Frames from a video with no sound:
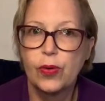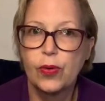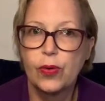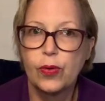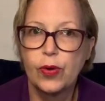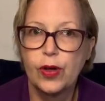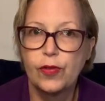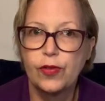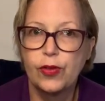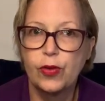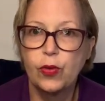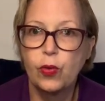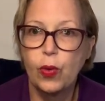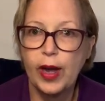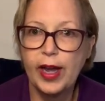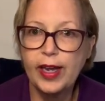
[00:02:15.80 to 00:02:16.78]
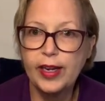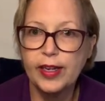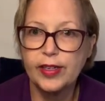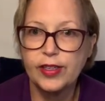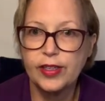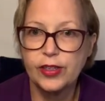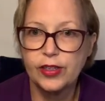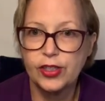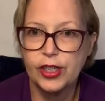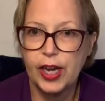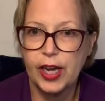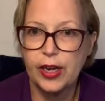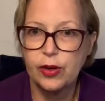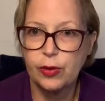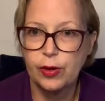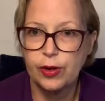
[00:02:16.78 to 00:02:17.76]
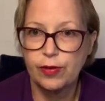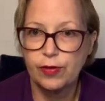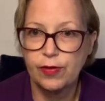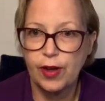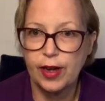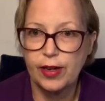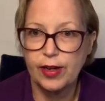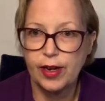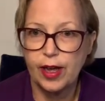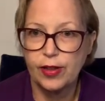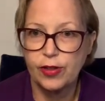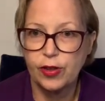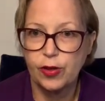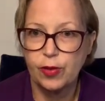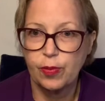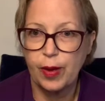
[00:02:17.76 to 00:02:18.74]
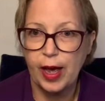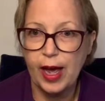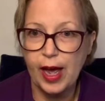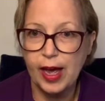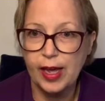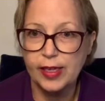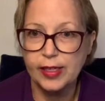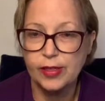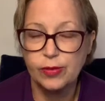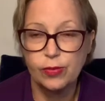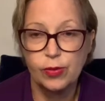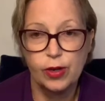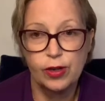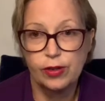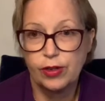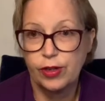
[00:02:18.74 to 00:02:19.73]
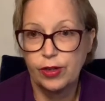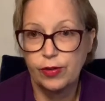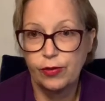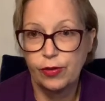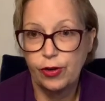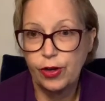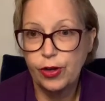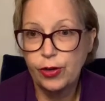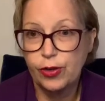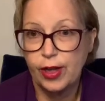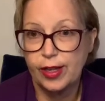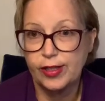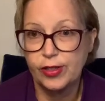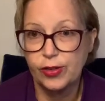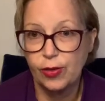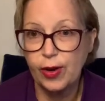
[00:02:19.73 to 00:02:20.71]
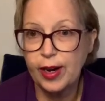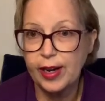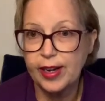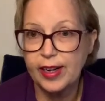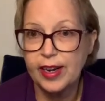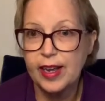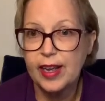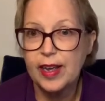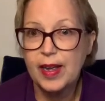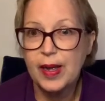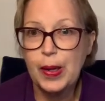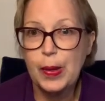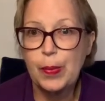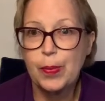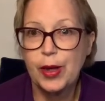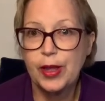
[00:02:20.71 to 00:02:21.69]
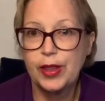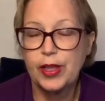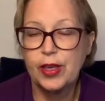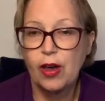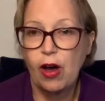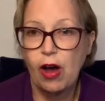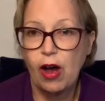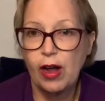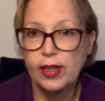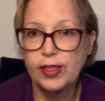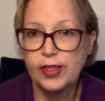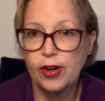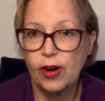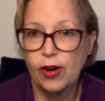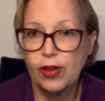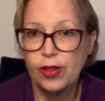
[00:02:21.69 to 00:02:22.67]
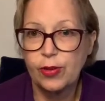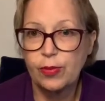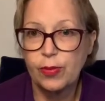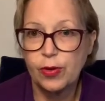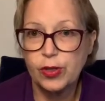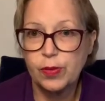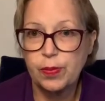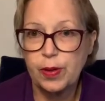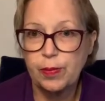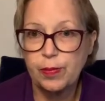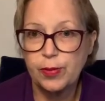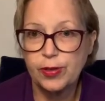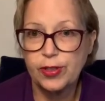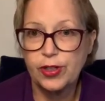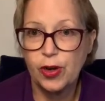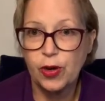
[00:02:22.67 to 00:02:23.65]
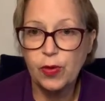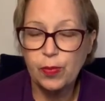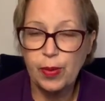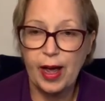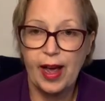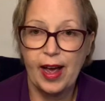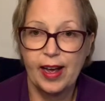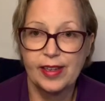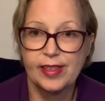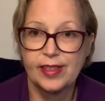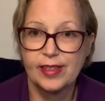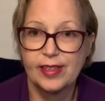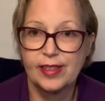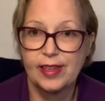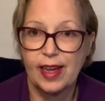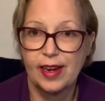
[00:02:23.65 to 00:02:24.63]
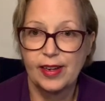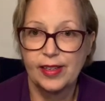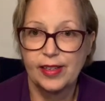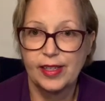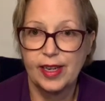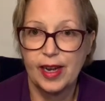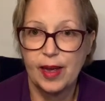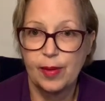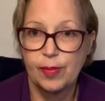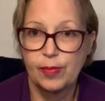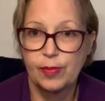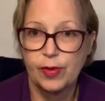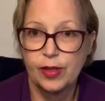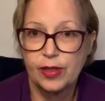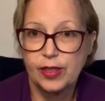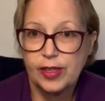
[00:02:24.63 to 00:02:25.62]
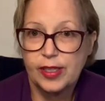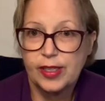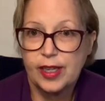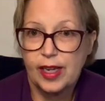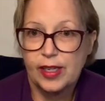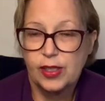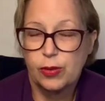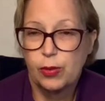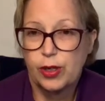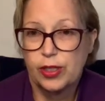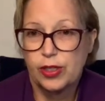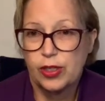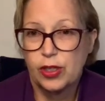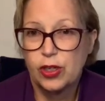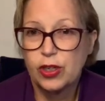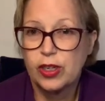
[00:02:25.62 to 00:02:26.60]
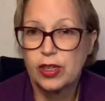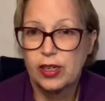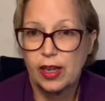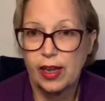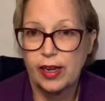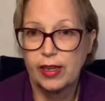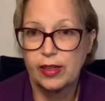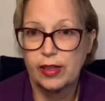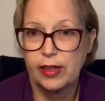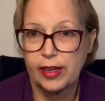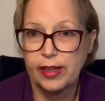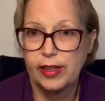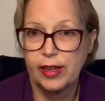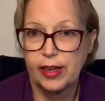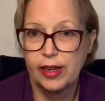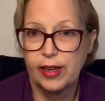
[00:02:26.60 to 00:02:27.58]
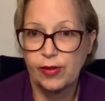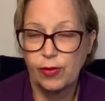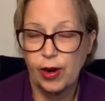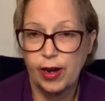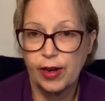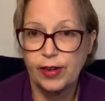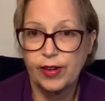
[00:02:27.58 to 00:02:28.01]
if you wait until January to find out that you pass, well, good for you, that's great. But the odds are that most people don't pass that exam. At least that's what it's looked like lately, right?